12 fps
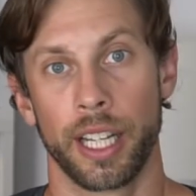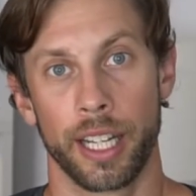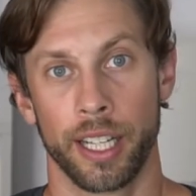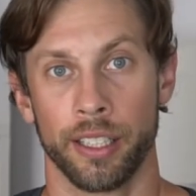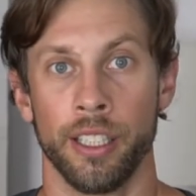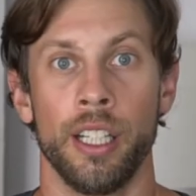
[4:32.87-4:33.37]

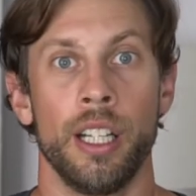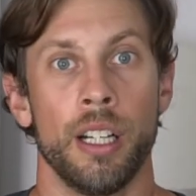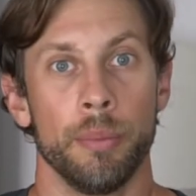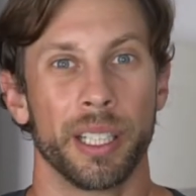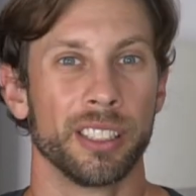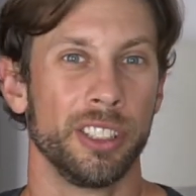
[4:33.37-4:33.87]
can
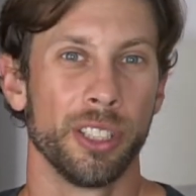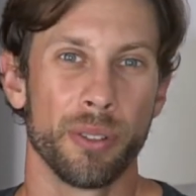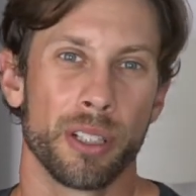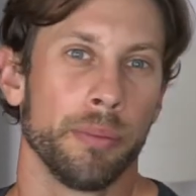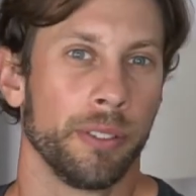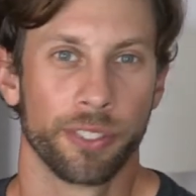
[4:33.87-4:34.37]
because you don't
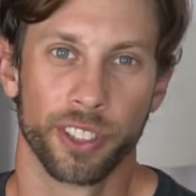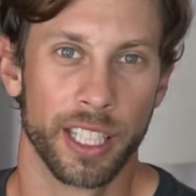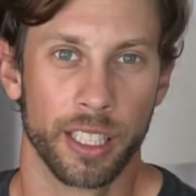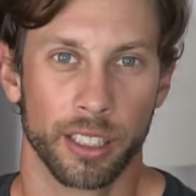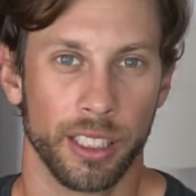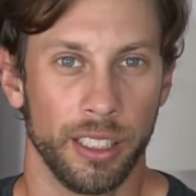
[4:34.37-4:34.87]
want to be
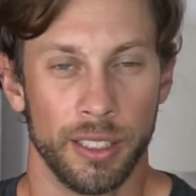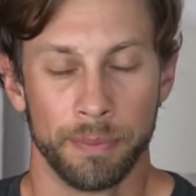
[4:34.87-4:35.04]
flaky.